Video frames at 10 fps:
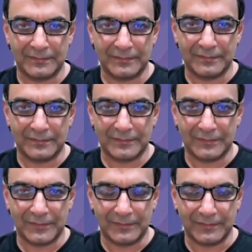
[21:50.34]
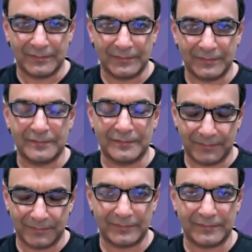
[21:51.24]

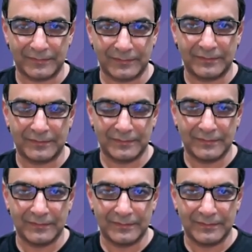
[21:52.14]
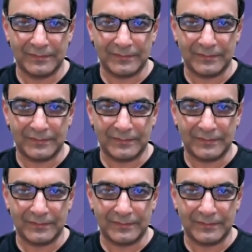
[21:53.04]
The person shown says nothing.